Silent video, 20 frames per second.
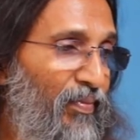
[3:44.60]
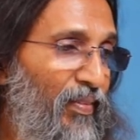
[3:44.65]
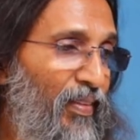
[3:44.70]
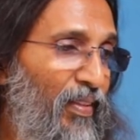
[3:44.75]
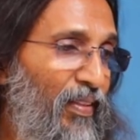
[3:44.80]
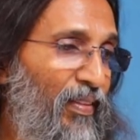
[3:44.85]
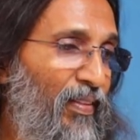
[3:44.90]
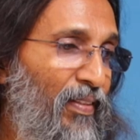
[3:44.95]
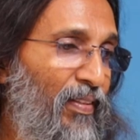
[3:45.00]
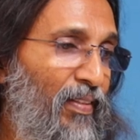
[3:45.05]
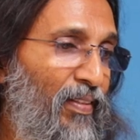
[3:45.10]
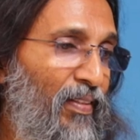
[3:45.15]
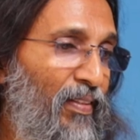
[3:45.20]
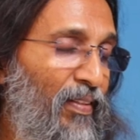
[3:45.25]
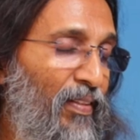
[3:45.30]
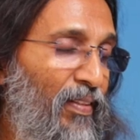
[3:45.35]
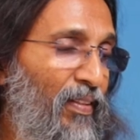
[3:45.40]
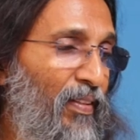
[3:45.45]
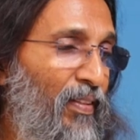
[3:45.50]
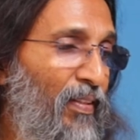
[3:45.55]

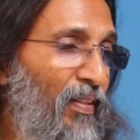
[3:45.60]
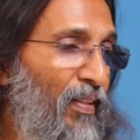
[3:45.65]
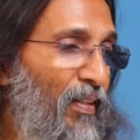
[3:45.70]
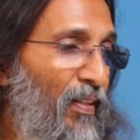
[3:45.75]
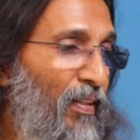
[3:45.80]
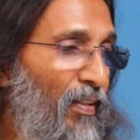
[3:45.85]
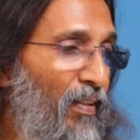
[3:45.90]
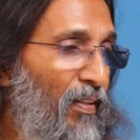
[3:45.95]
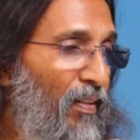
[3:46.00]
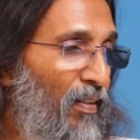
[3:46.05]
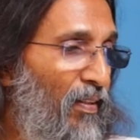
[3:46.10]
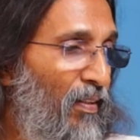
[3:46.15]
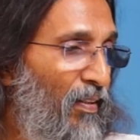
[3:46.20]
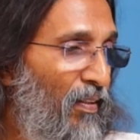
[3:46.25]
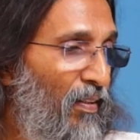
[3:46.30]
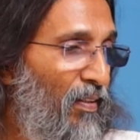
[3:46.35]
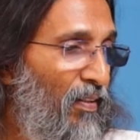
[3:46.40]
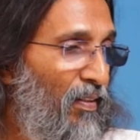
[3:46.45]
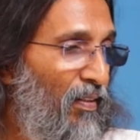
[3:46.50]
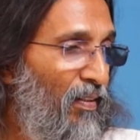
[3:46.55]

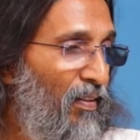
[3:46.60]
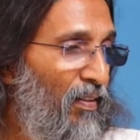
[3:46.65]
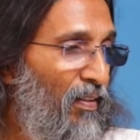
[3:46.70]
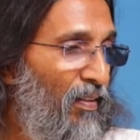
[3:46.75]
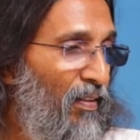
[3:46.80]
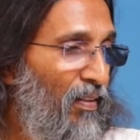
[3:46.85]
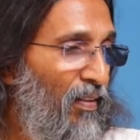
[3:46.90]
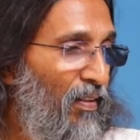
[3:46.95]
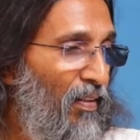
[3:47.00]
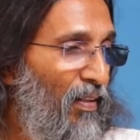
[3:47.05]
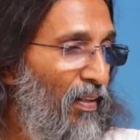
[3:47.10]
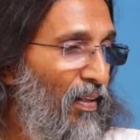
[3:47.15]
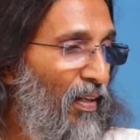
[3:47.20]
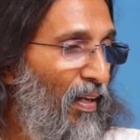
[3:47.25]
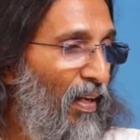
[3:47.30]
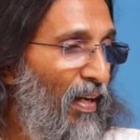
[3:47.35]
No one is speaking in this clip.